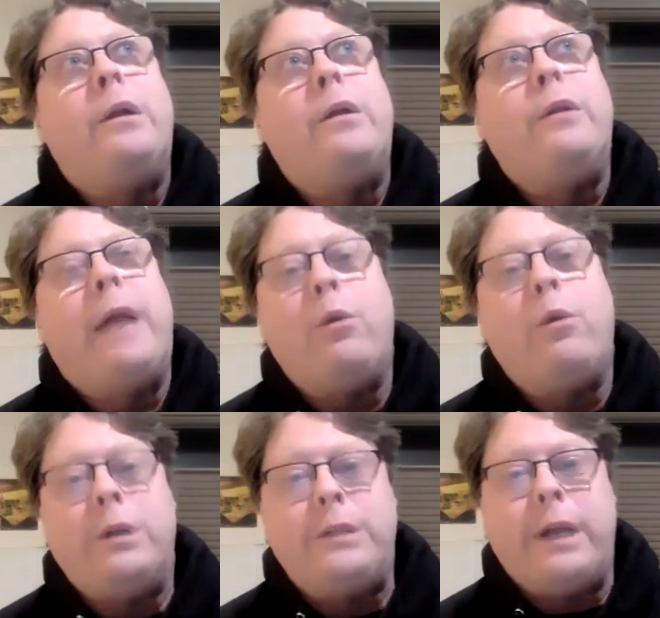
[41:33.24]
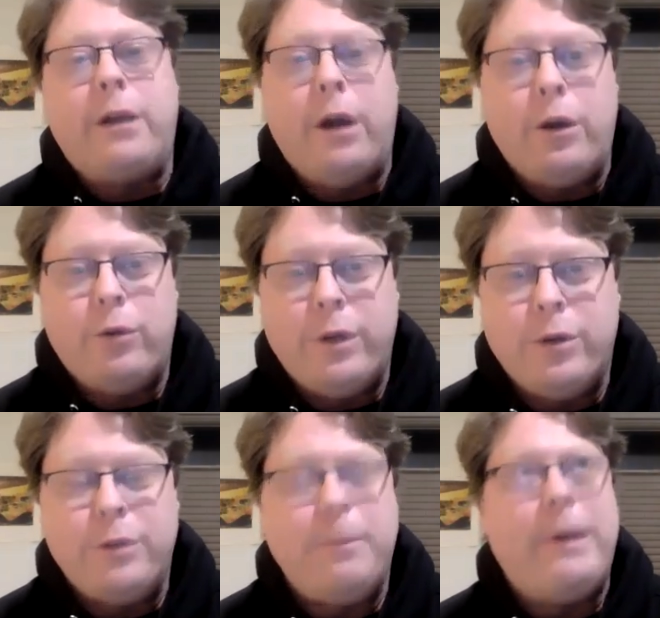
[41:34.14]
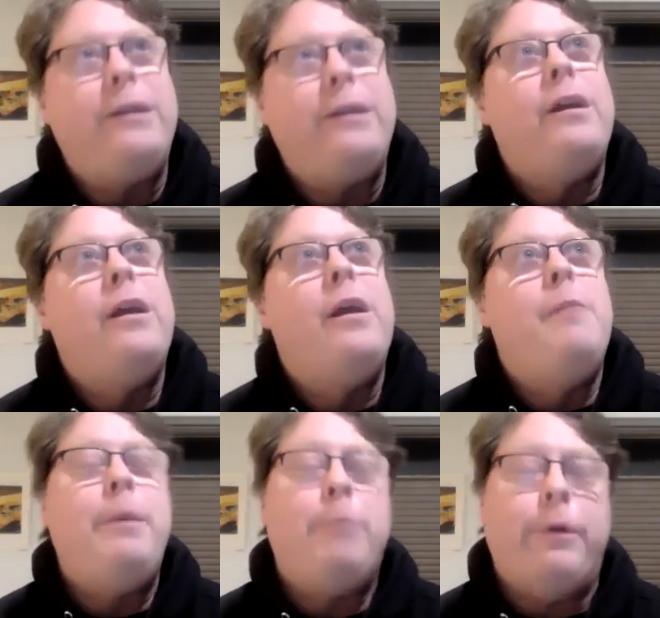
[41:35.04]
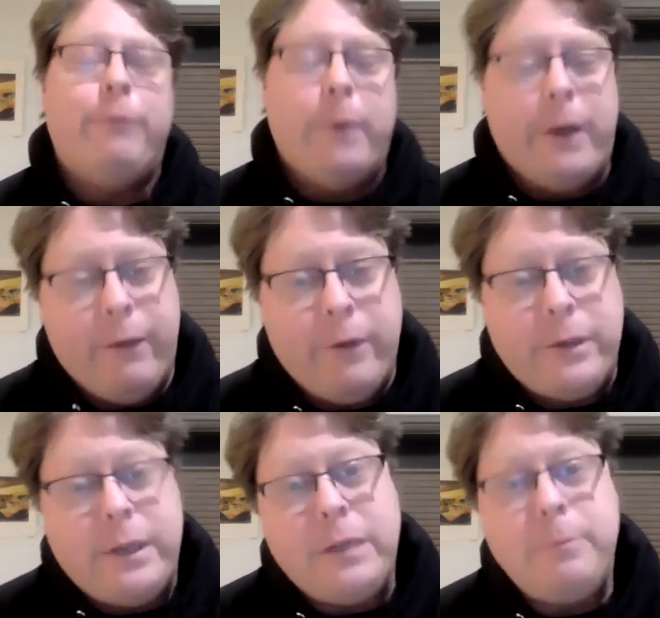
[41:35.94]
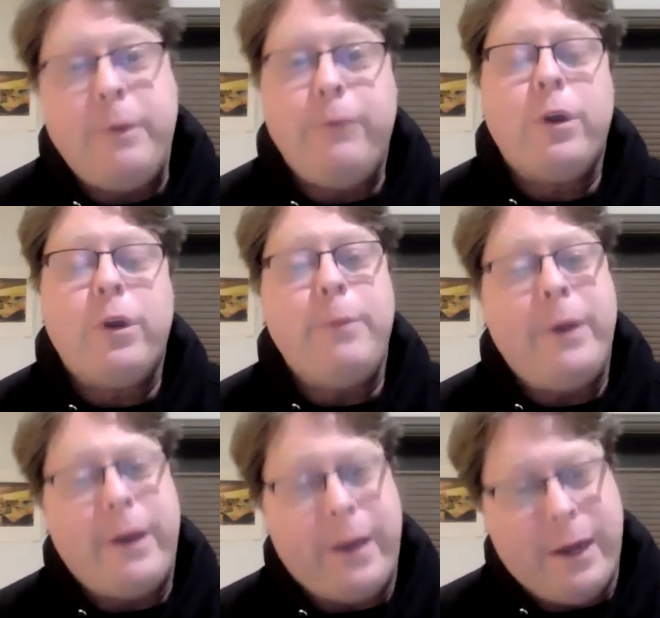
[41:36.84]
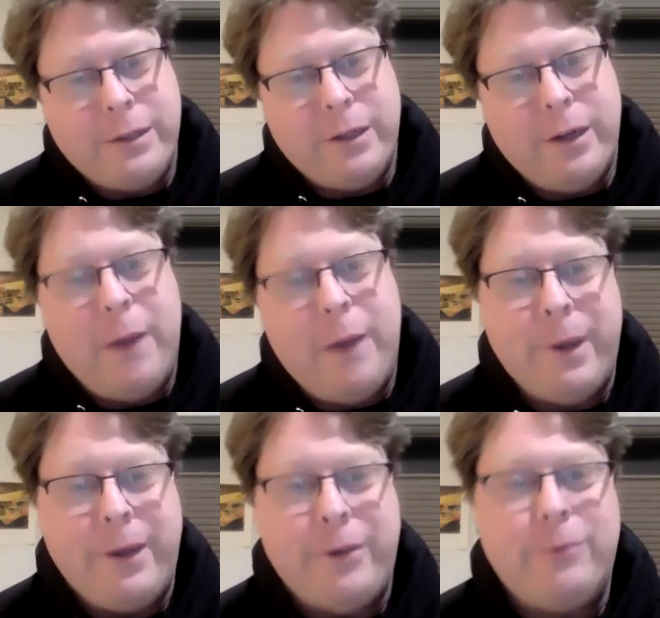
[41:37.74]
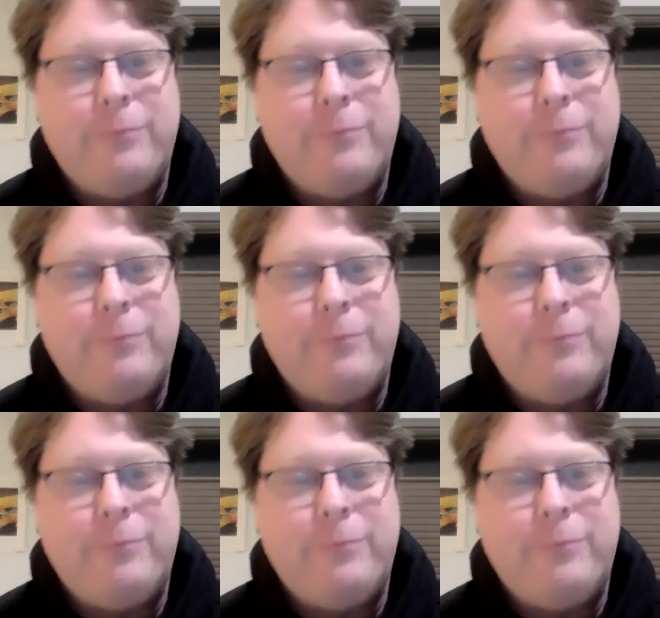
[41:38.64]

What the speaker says: language and countries was made. People have been having sex before communication, I bet you.